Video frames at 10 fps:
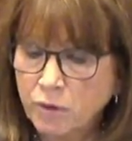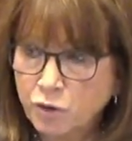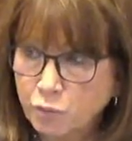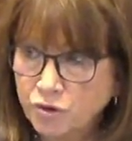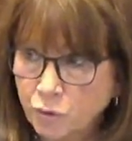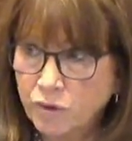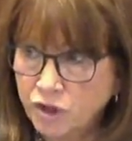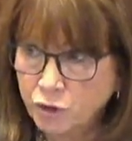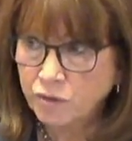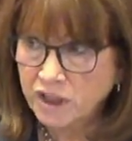so much was
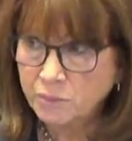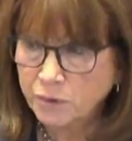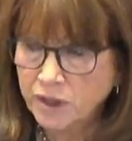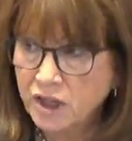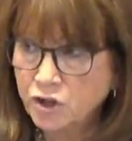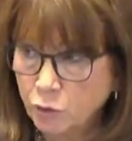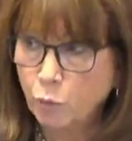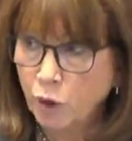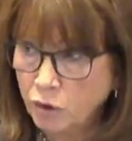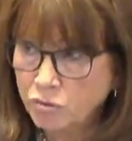going to transportation
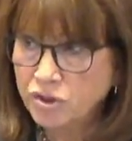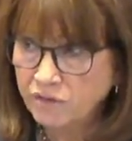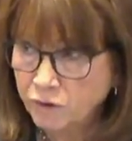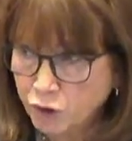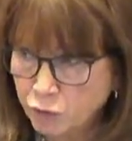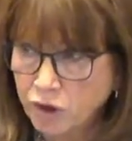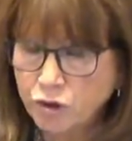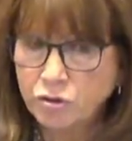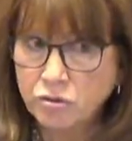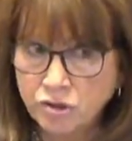or roads,
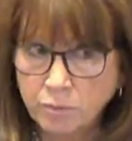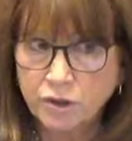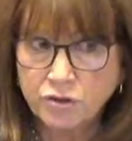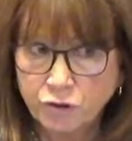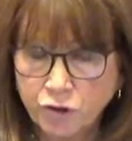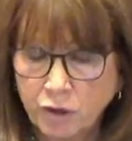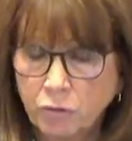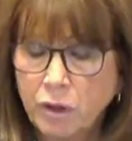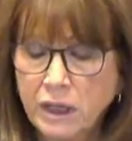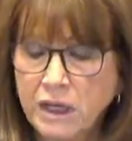infrastructure, and so much for
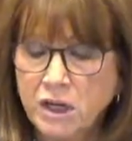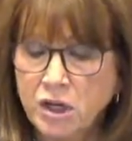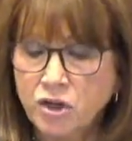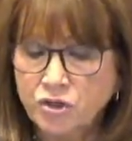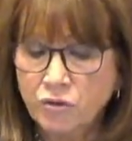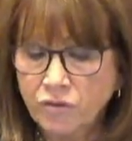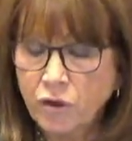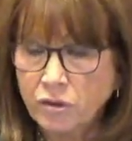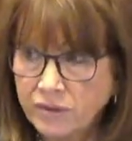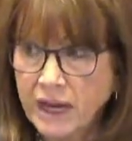general. So
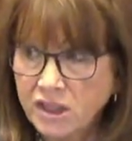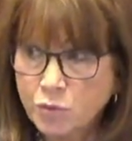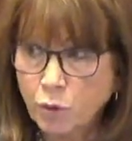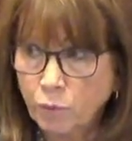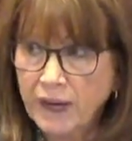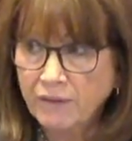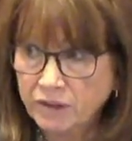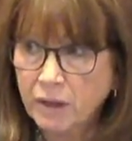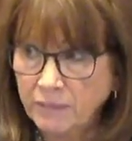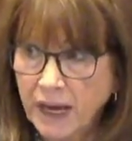that's what we have
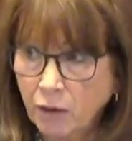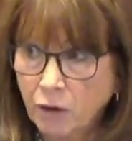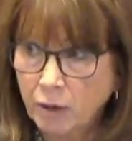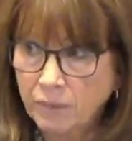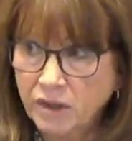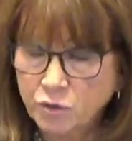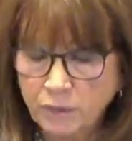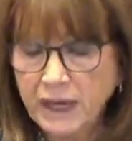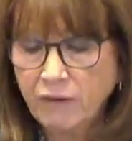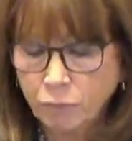to come down on,
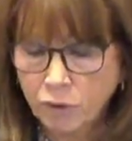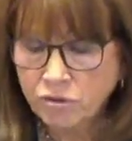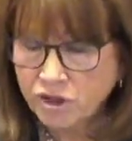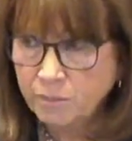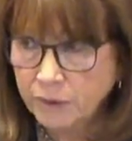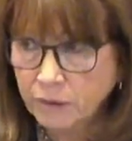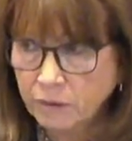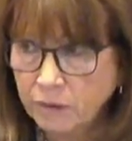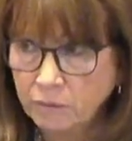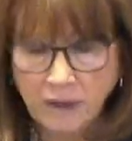because we have roads to
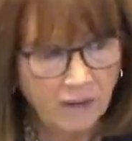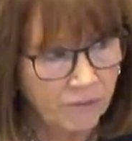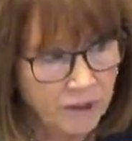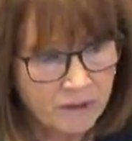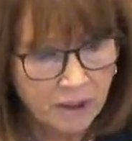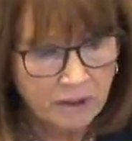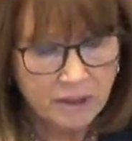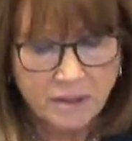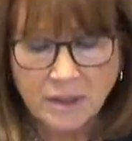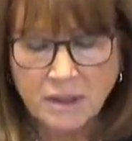build and we have things like
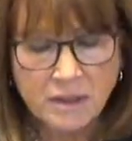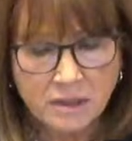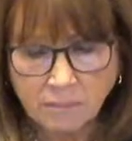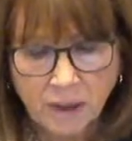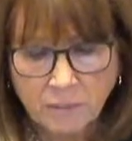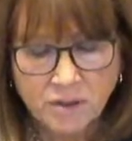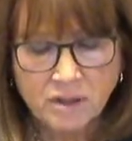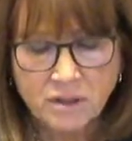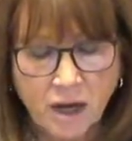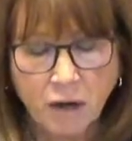this. Sometimes
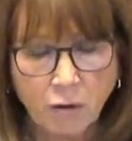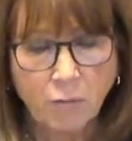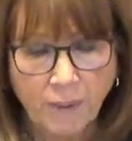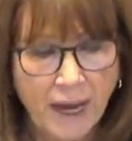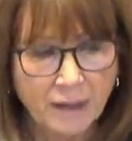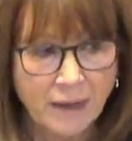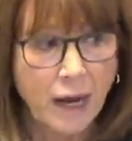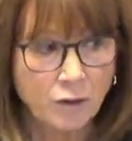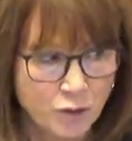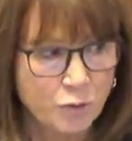it's not all bad to
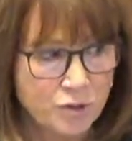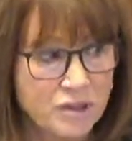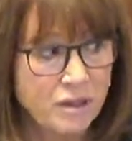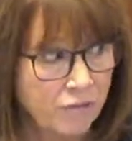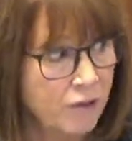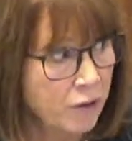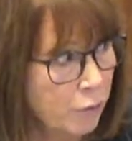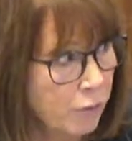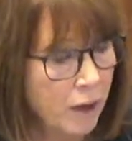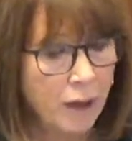outsource stuff
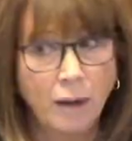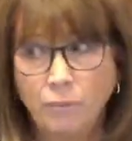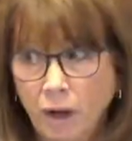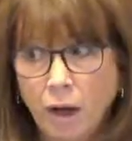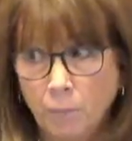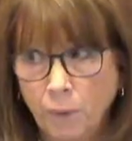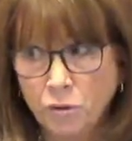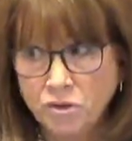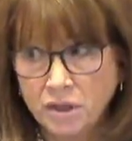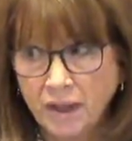either. And I'm not
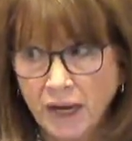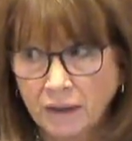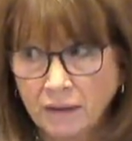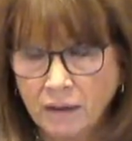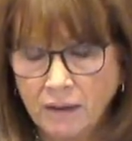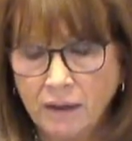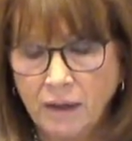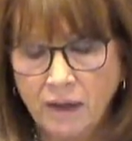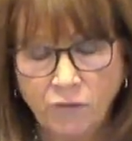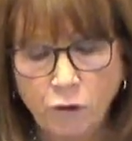opposed to that.
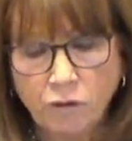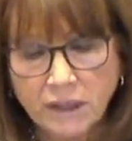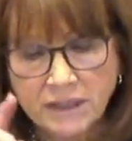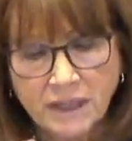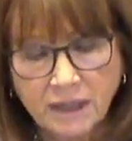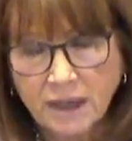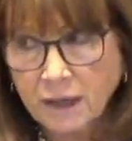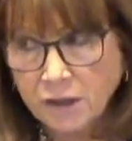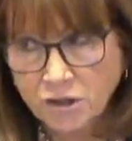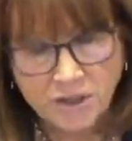If you look at Sandy, and